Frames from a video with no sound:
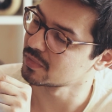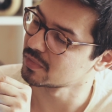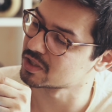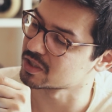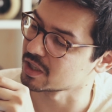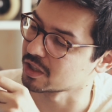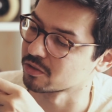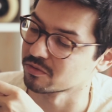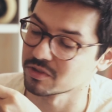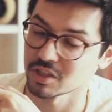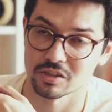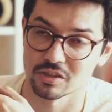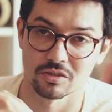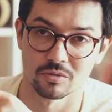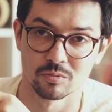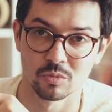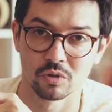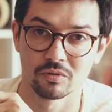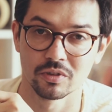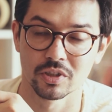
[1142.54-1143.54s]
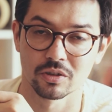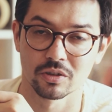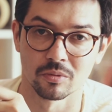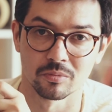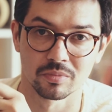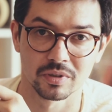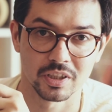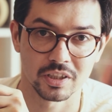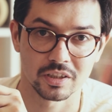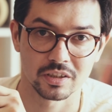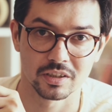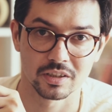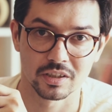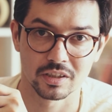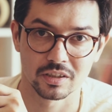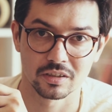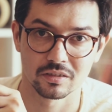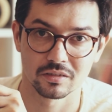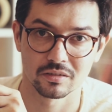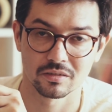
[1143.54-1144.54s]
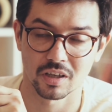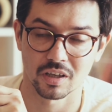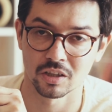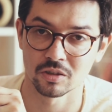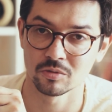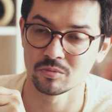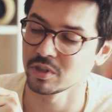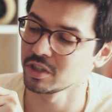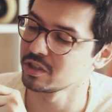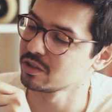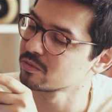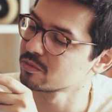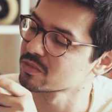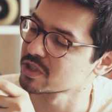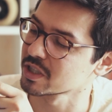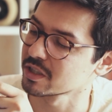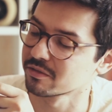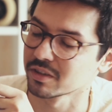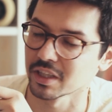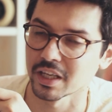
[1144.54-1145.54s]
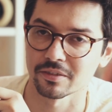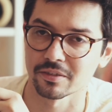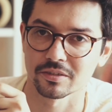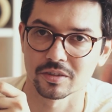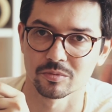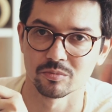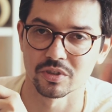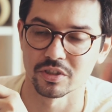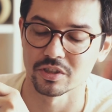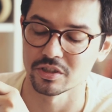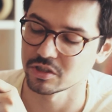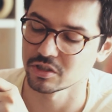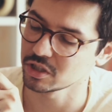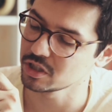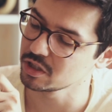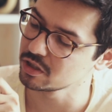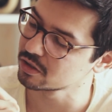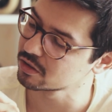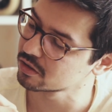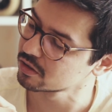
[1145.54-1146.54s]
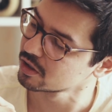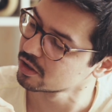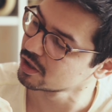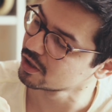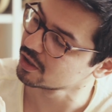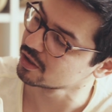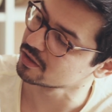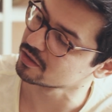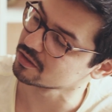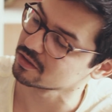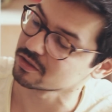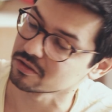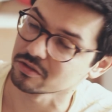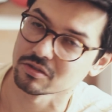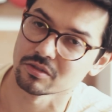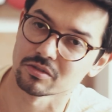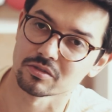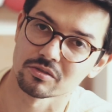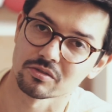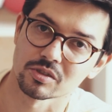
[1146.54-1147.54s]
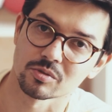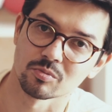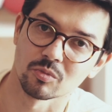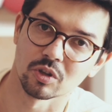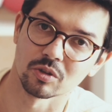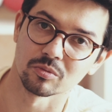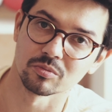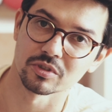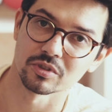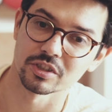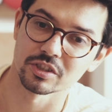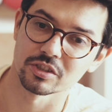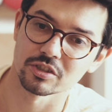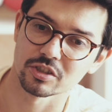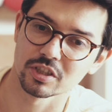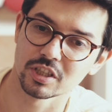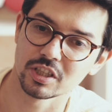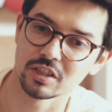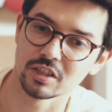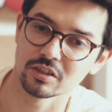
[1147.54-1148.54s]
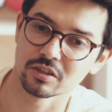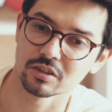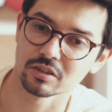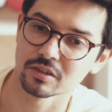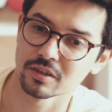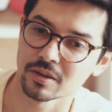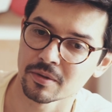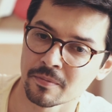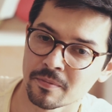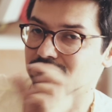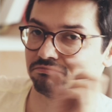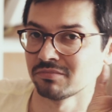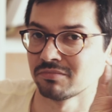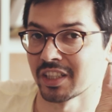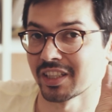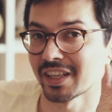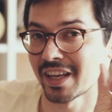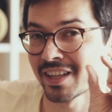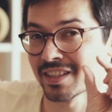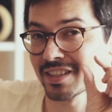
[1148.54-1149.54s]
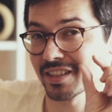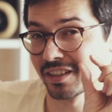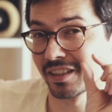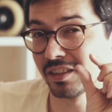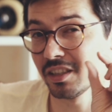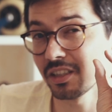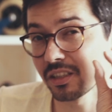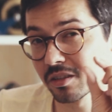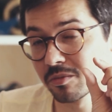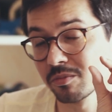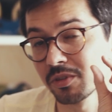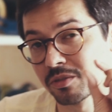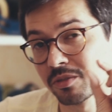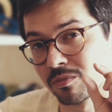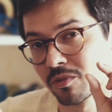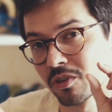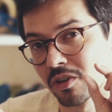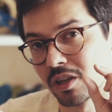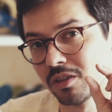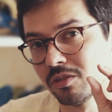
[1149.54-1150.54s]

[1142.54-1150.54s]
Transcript: Instead of just removing completely aluminium, they've left a bridge here. There's also a small bridge here that adds a little bit more